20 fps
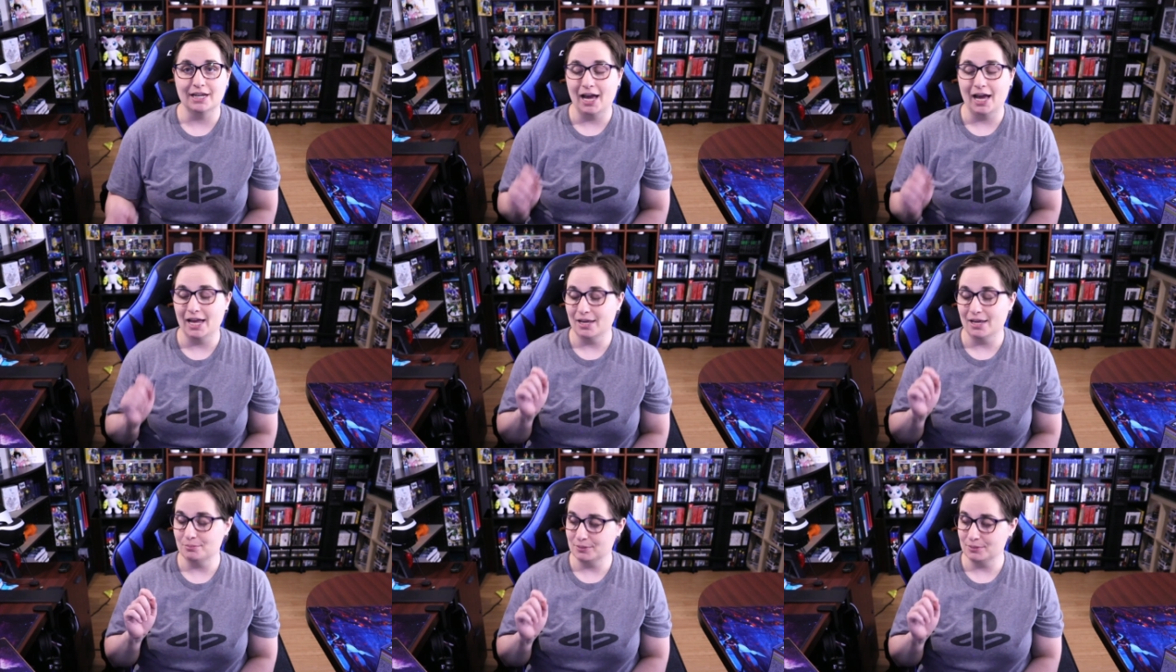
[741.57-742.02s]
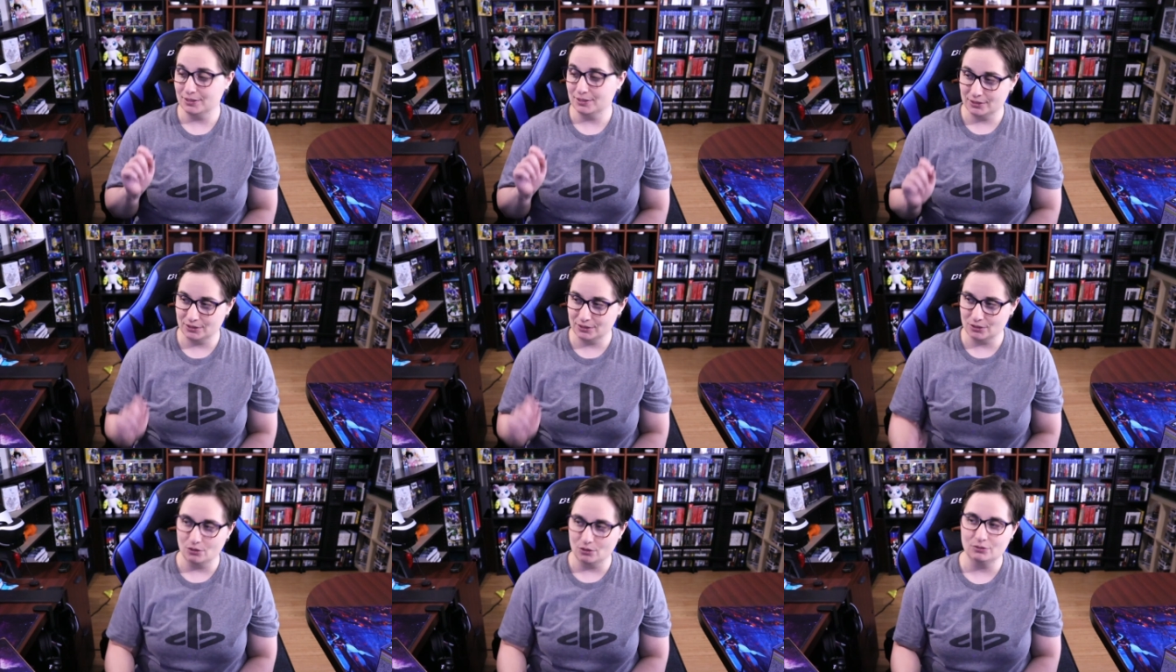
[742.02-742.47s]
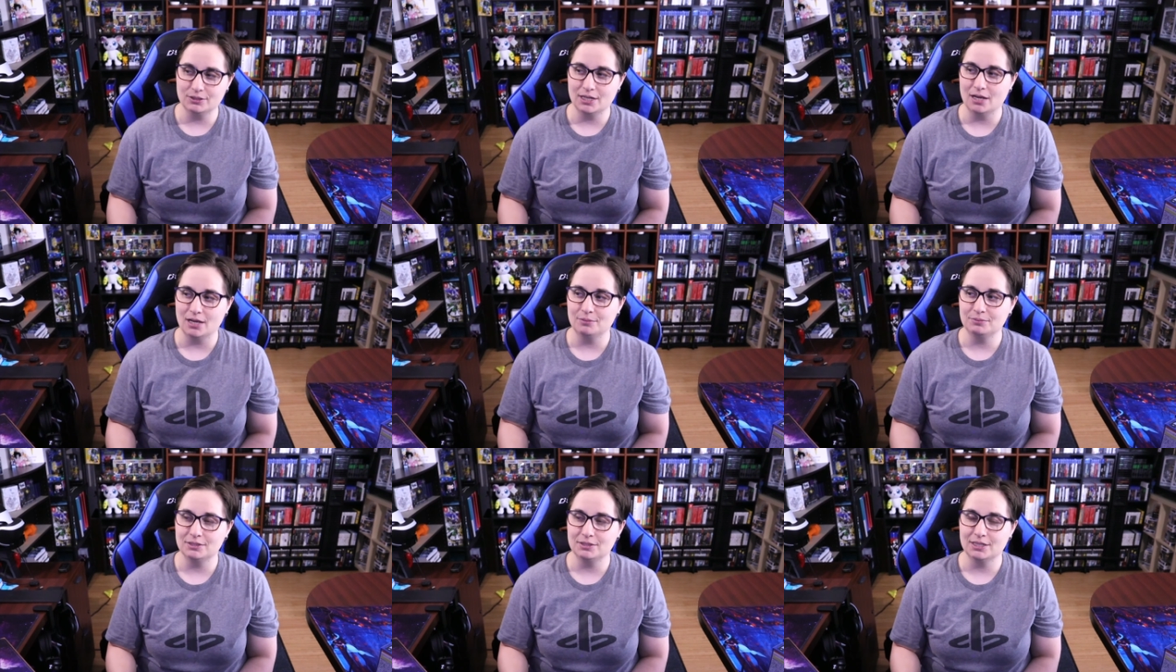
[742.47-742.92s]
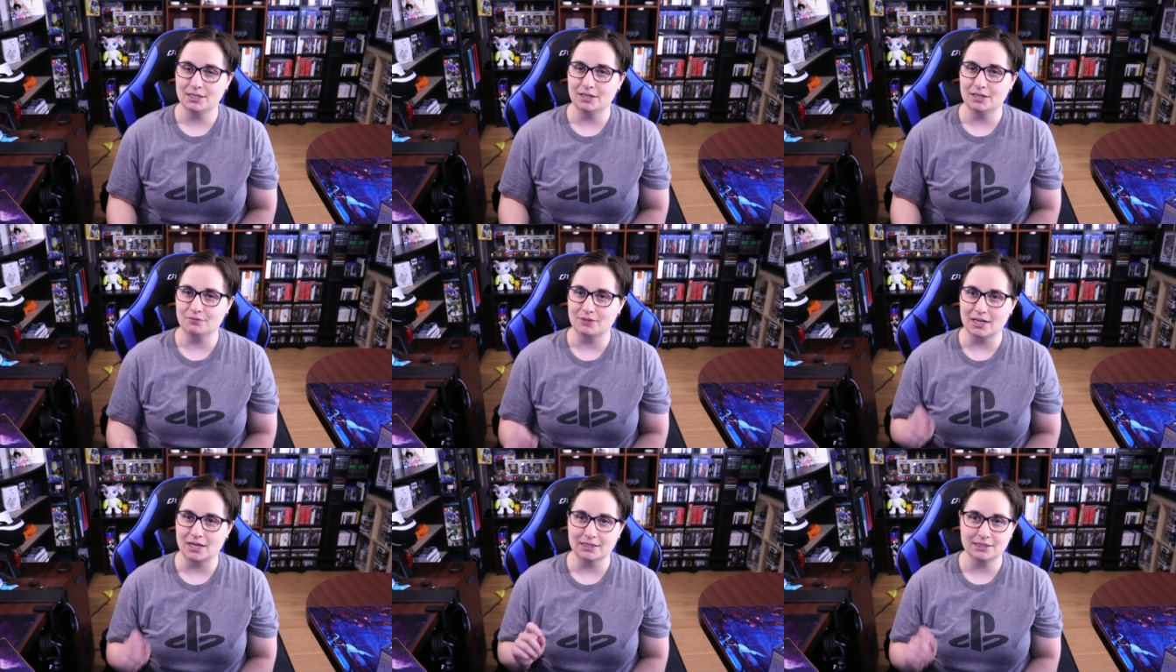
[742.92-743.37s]
I am so tempted,
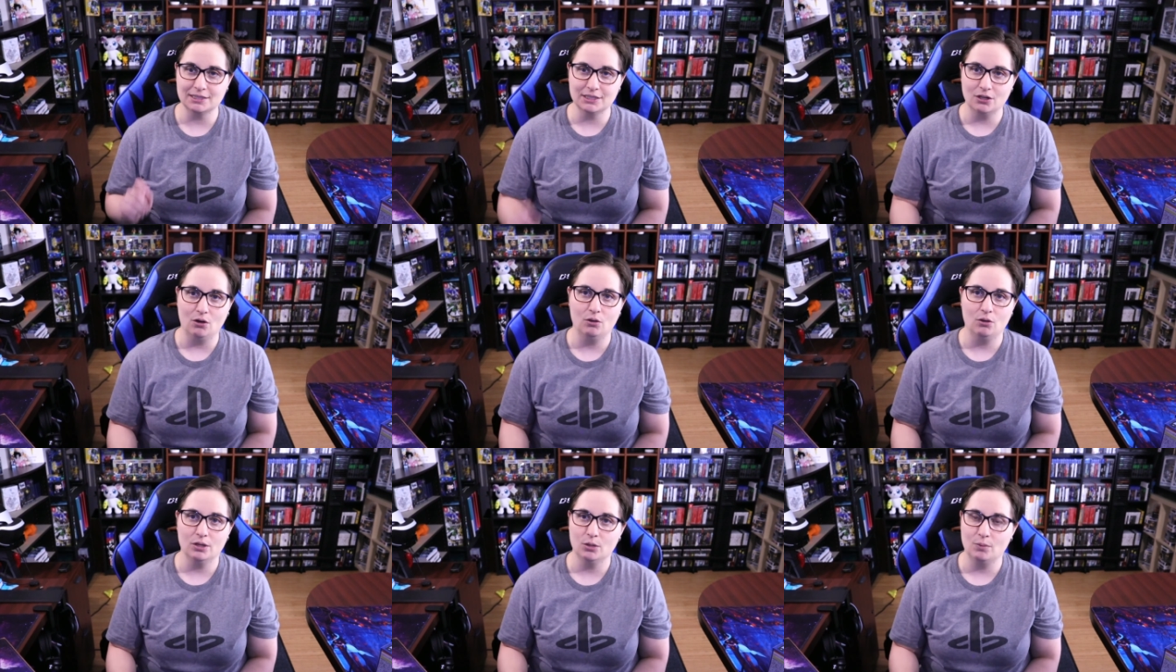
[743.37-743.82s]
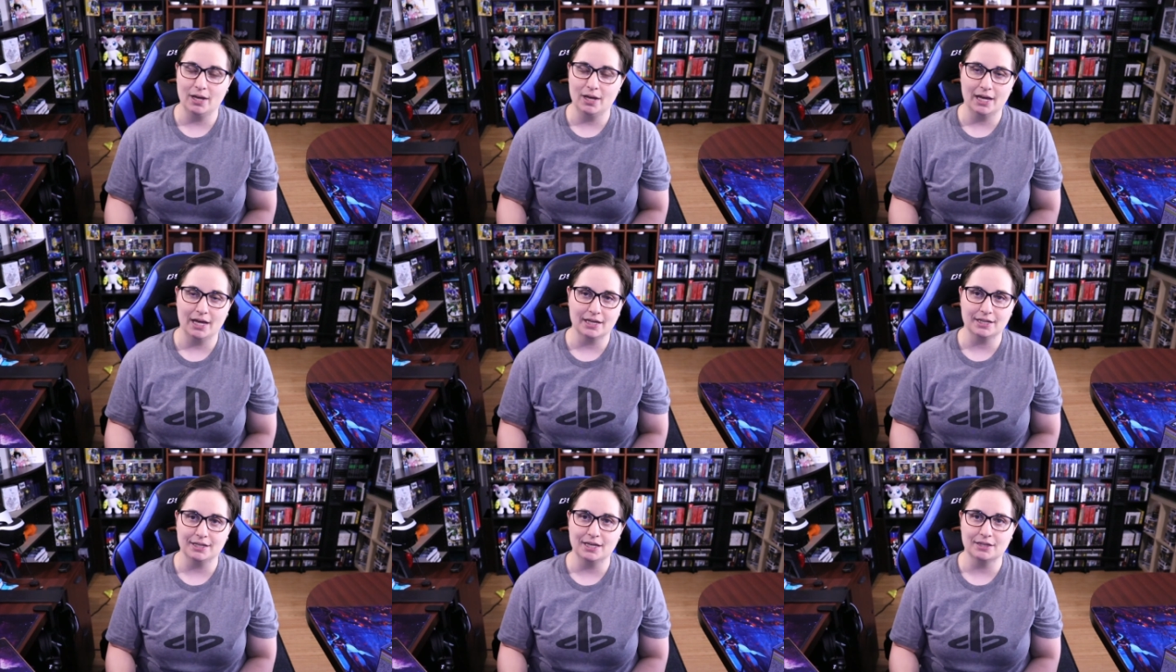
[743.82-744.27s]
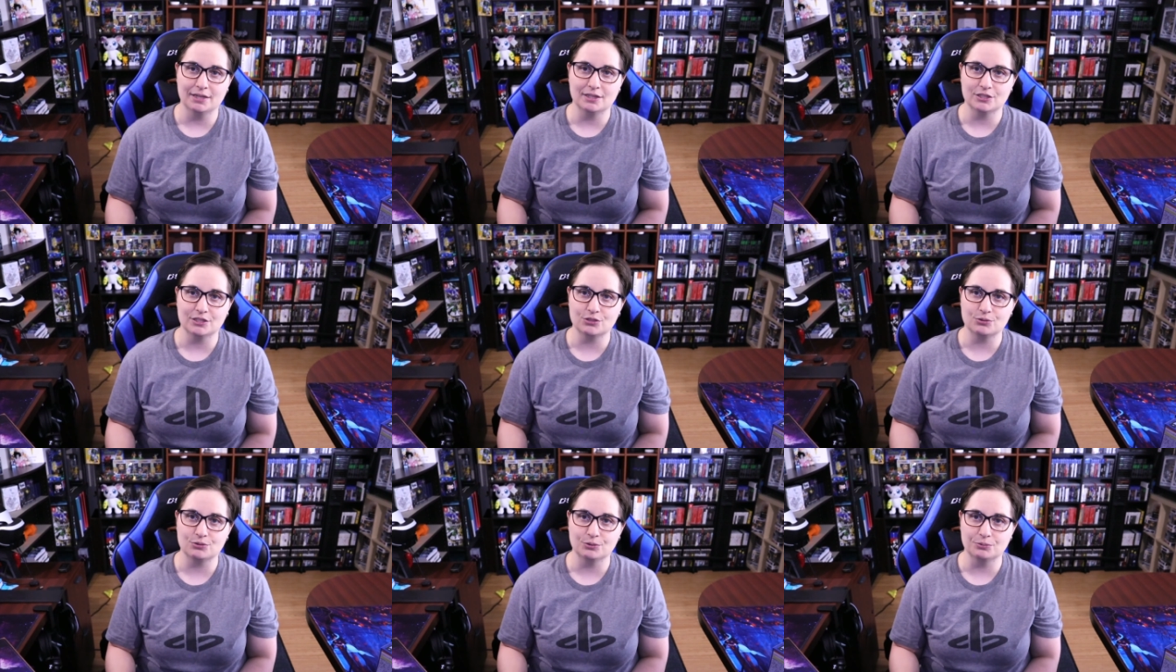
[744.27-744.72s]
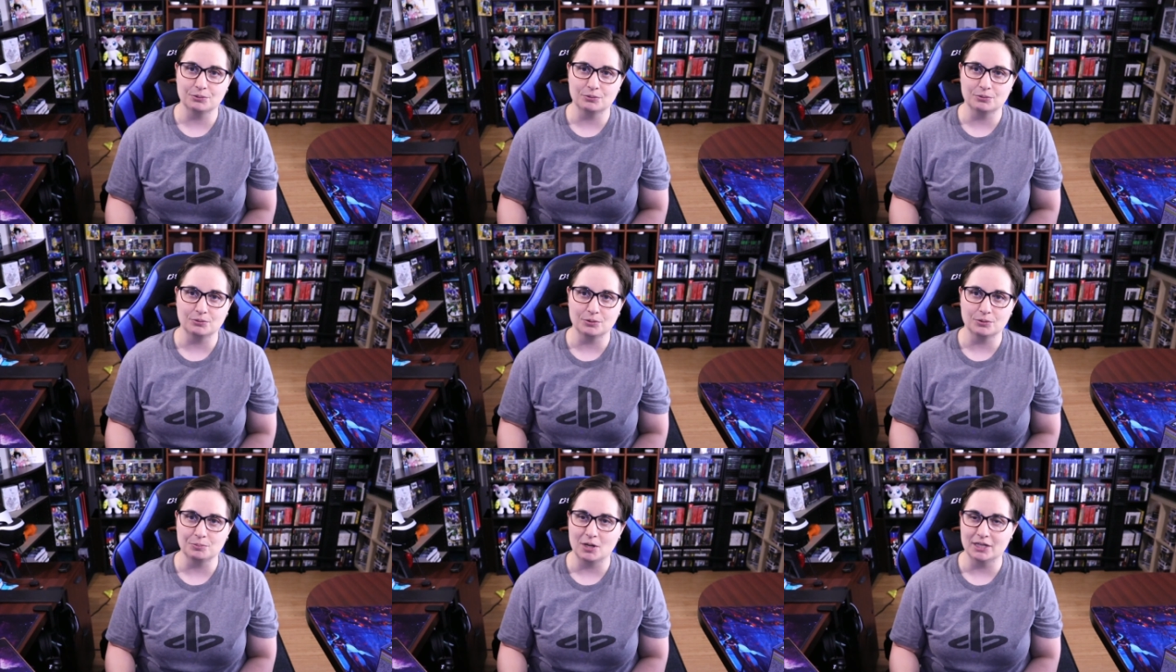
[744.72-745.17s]
if that's the only way I could get this
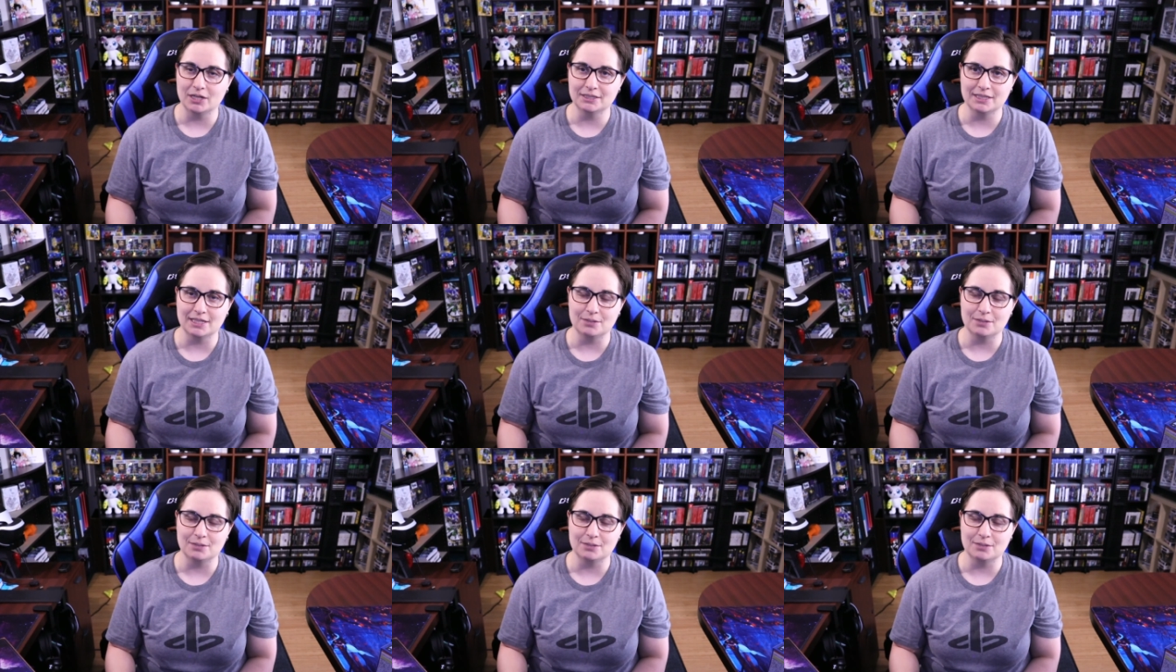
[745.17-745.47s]
Garurumon Dim,